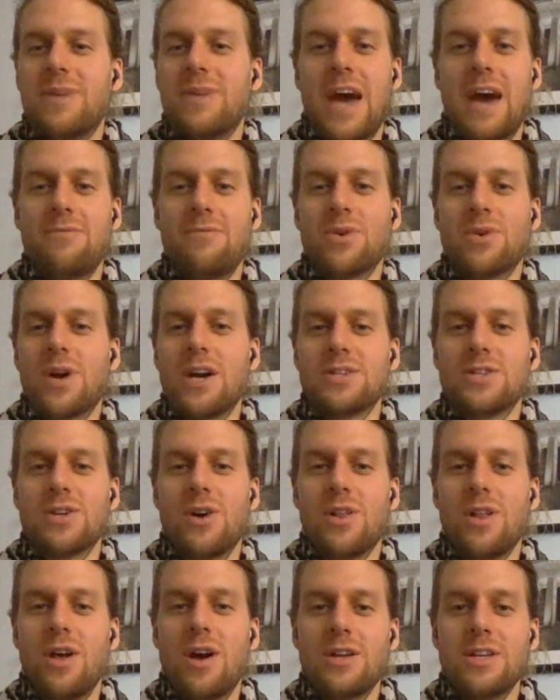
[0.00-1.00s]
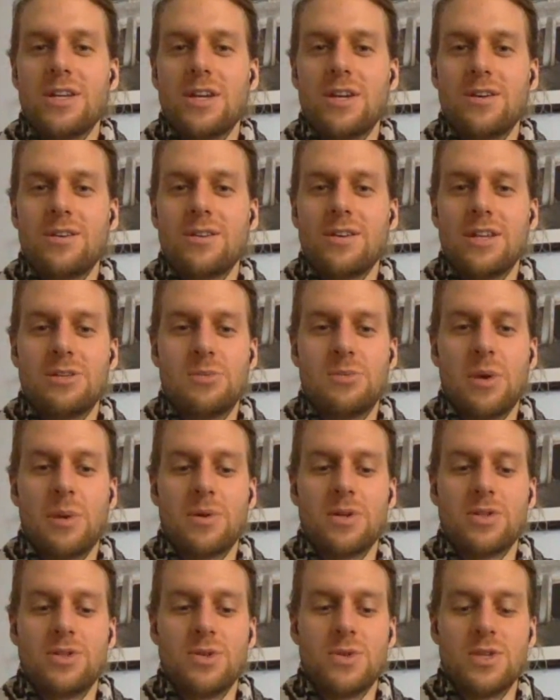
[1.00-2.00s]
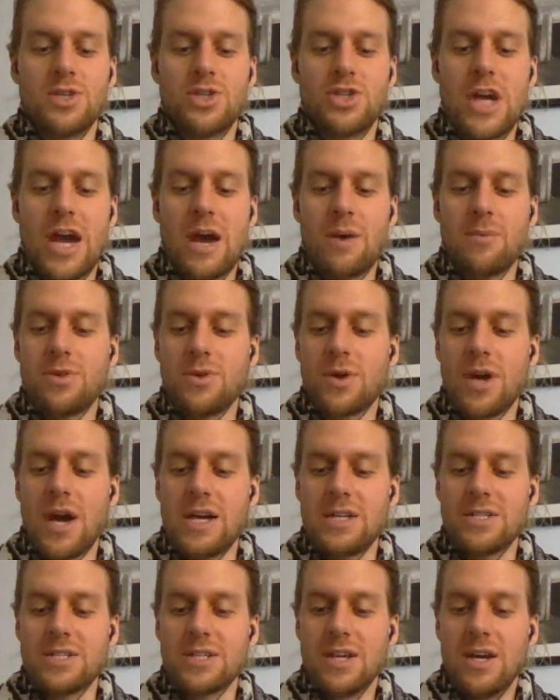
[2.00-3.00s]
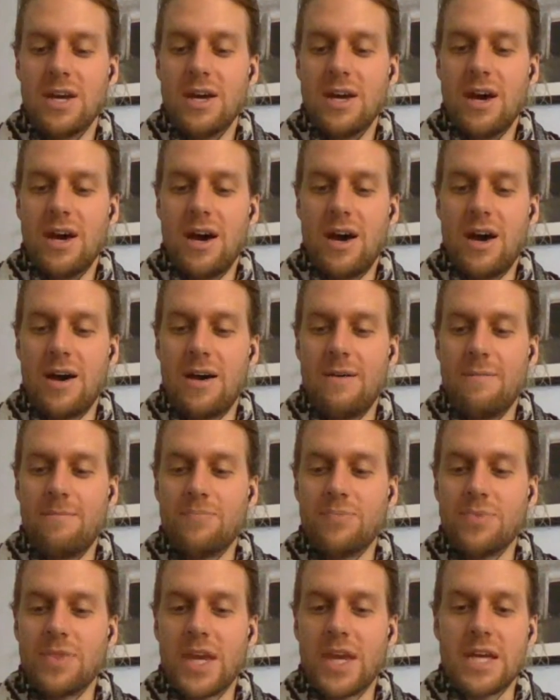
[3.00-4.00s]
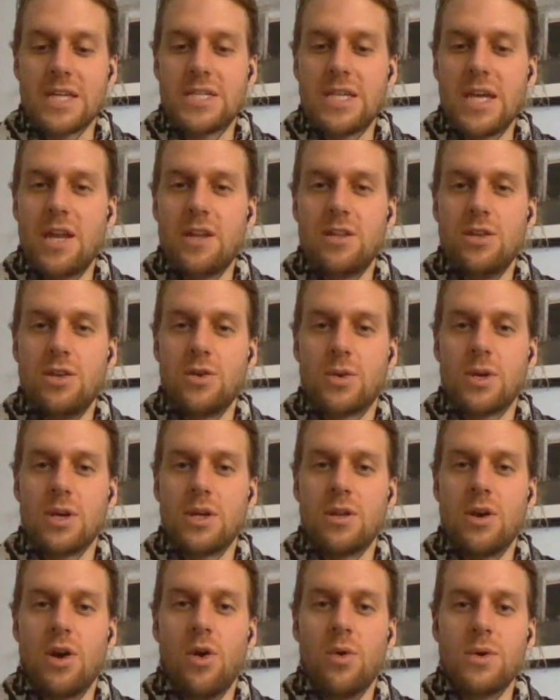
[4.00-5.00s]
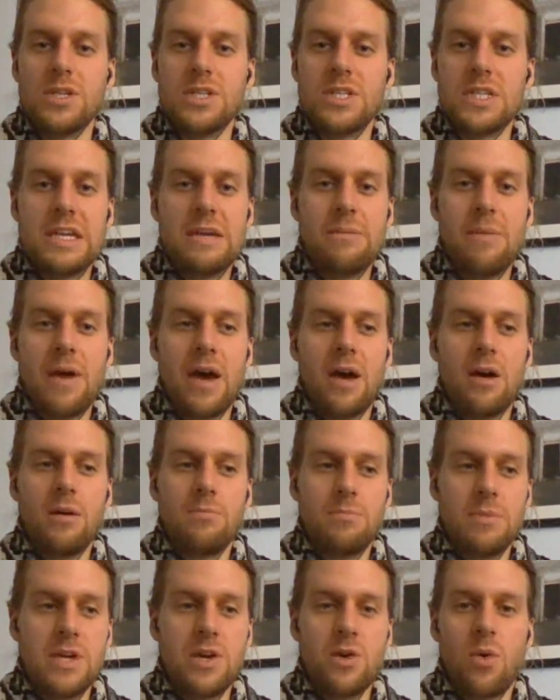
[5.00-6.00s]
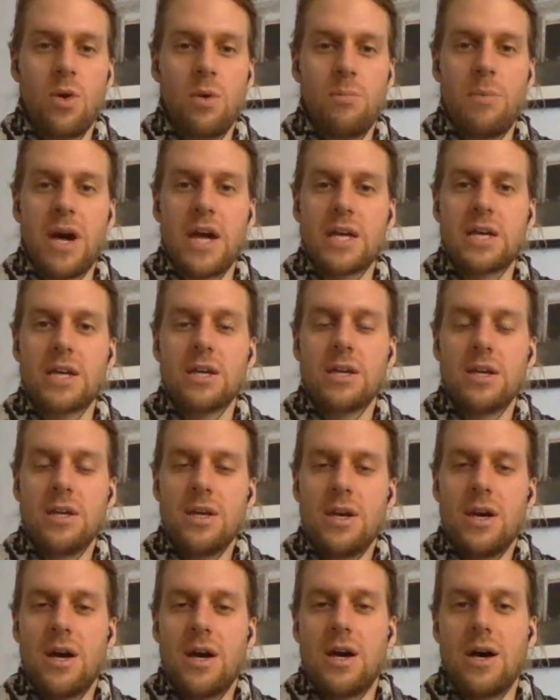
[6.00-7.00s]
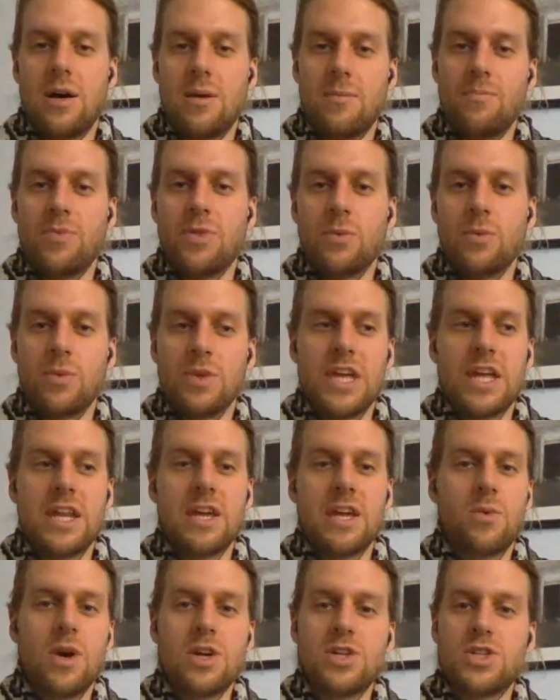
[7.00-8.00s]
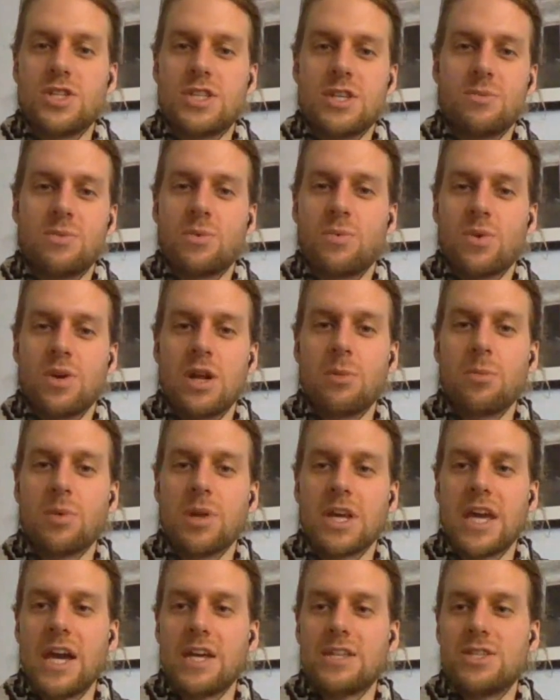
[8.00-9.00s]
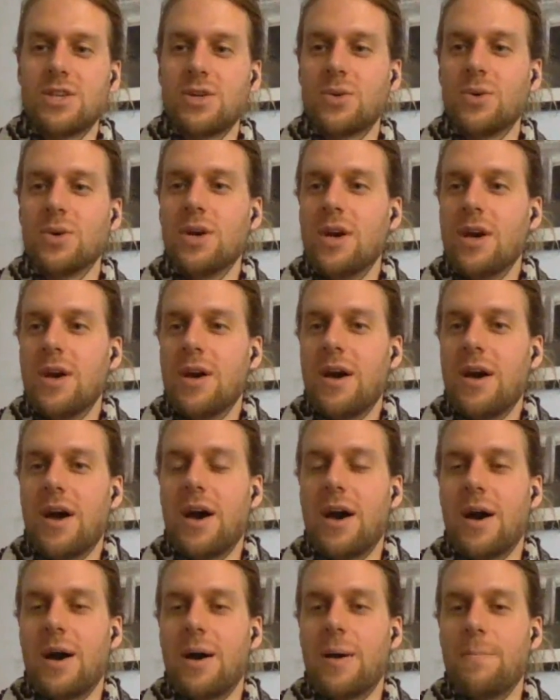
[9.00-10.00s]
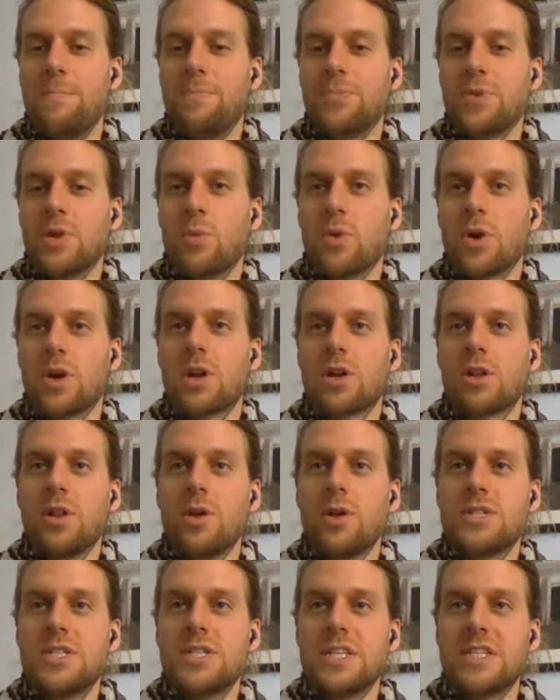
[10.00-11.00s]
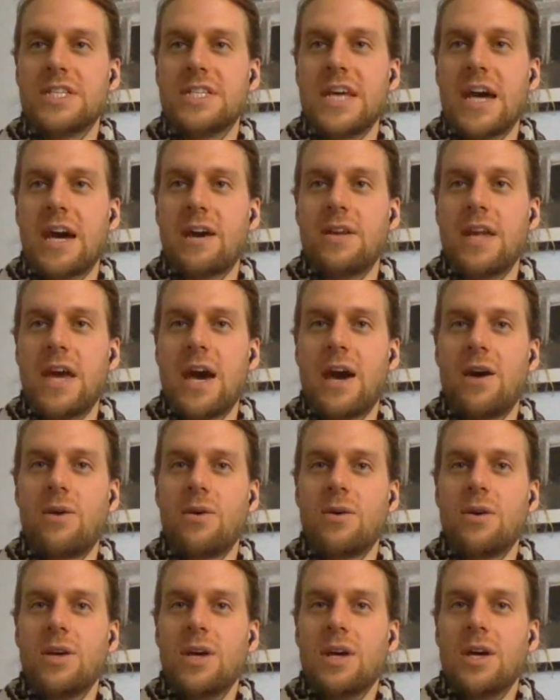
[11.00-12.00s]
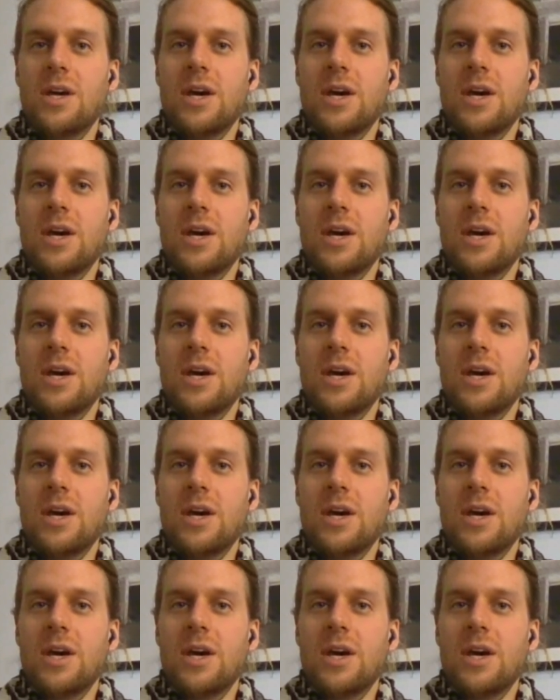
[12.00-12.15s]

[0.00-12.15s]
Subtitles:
have you guys all on here and to be able to do this chat with you guys. Like I said, you can always email me or Mike with any questions that we weren't able to get to. We're going to close this down now.